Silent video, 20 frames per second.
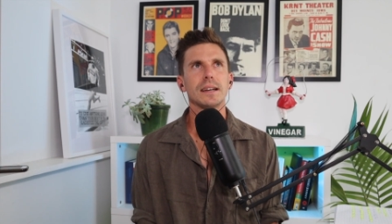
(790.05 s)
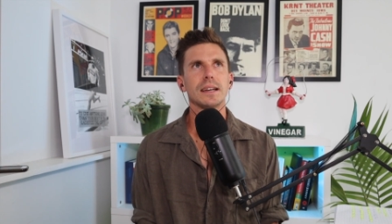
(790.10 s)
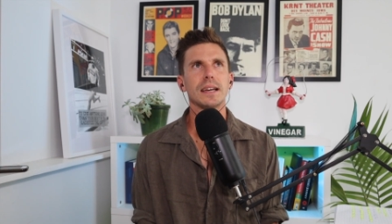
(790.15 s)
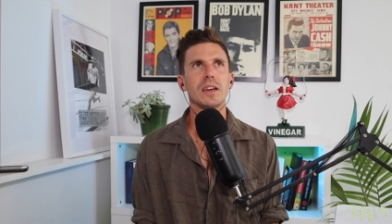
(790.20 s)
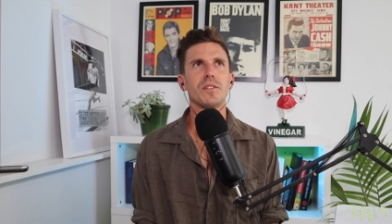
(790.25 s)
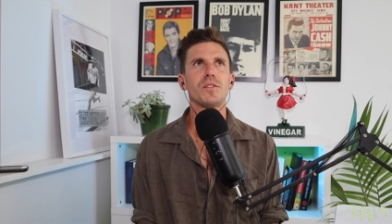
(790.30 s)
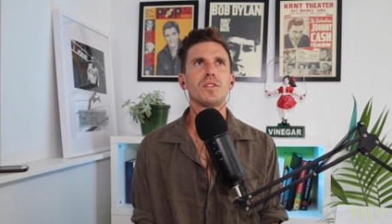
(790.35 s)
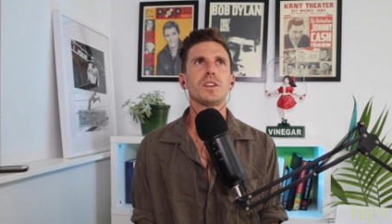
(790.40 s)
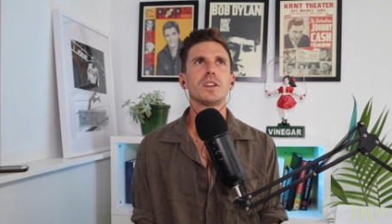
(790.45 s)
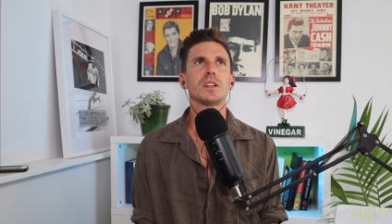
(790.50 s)

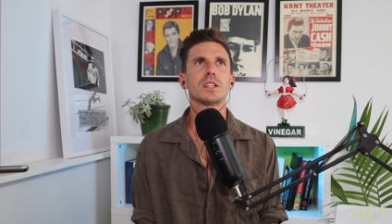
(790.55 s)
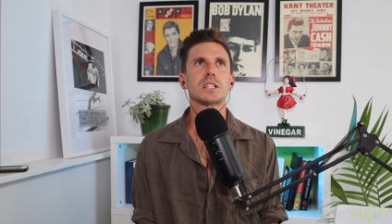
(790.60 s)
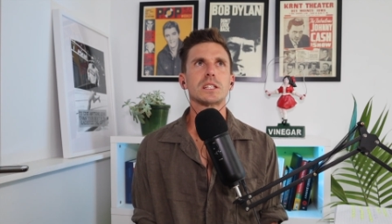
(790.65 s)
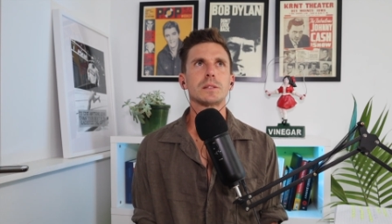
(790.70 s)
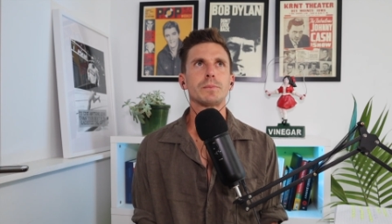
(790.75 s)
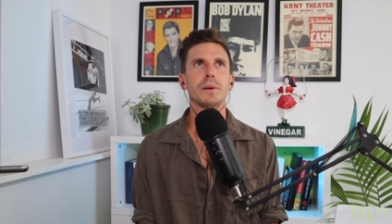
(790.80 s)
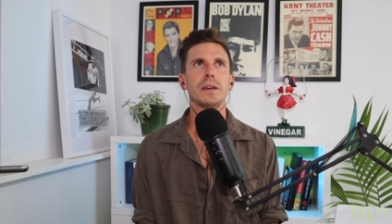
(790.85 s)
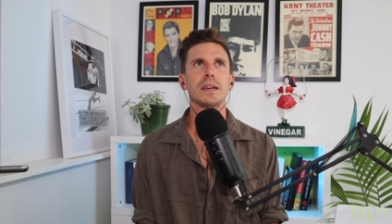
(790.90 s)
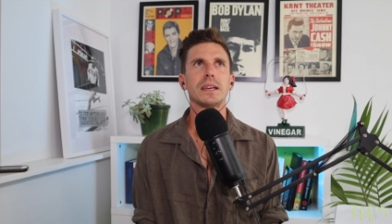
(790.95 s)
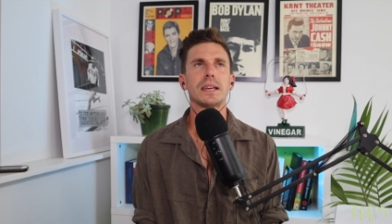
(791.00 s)
if you're
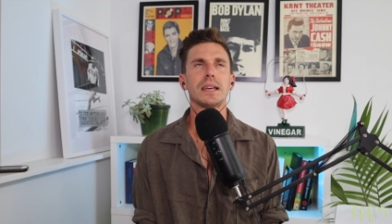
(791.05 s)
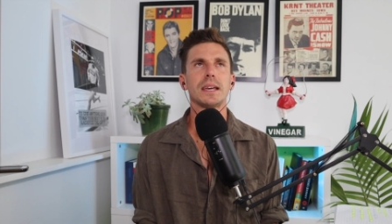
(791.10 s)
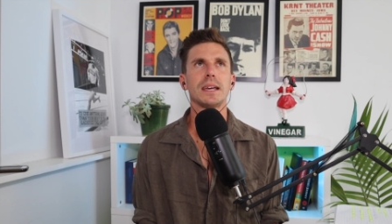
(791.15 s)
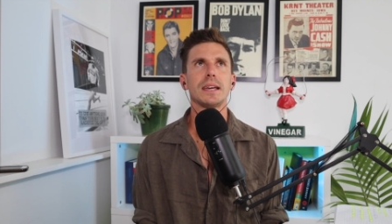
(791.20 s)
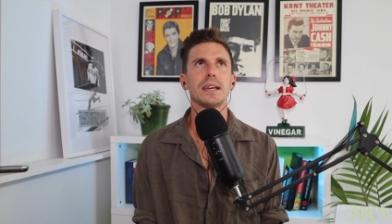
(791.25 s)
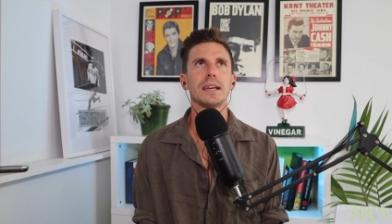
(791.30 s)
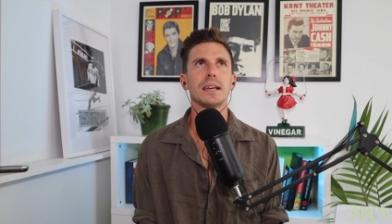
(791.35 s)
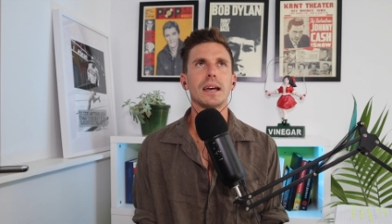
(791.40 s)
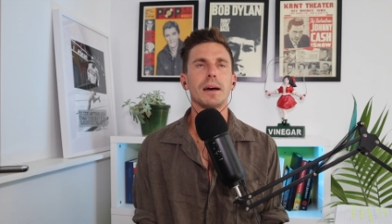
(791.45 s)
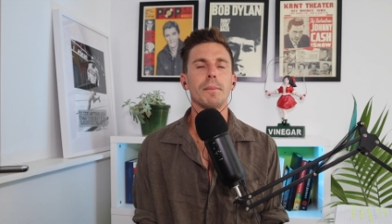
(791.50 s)

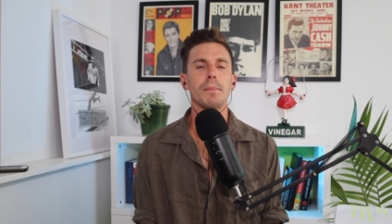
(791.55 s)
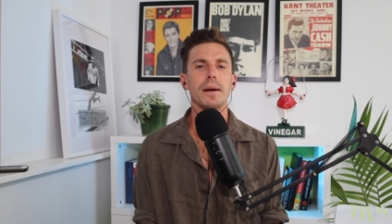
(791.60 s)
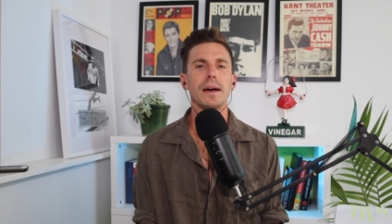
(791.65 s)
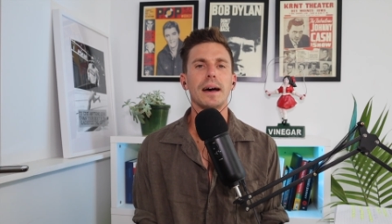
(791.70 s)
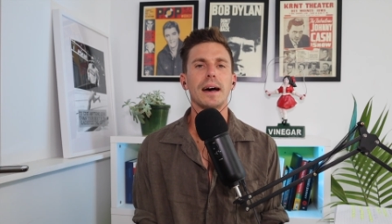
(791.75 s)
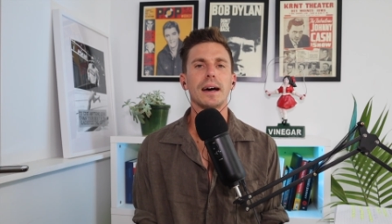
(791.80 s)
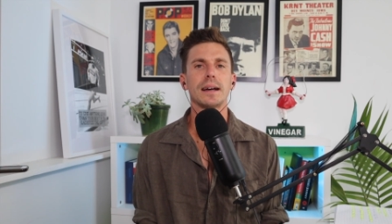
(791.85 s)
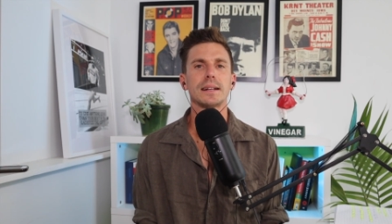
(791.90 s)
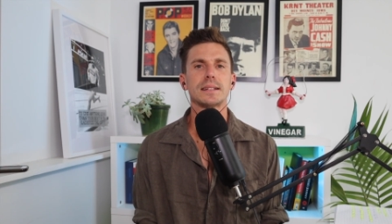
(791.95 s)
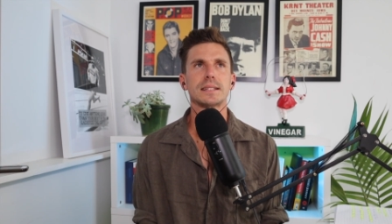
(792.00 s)
speaking
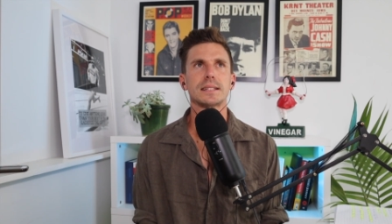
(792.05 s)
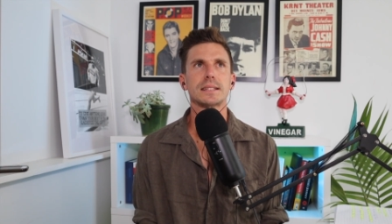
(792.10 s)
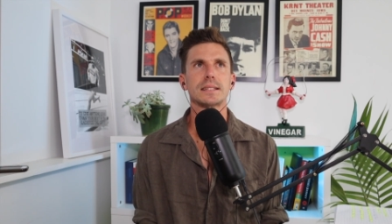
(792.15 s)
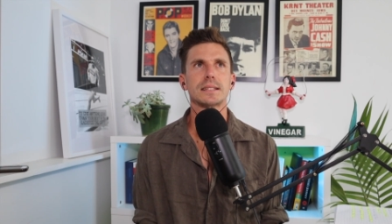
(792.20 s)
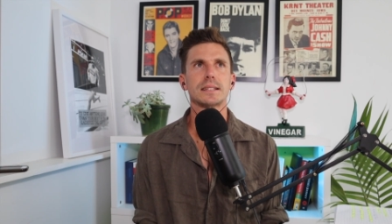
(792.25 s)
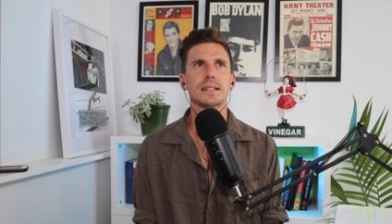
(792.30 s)
about,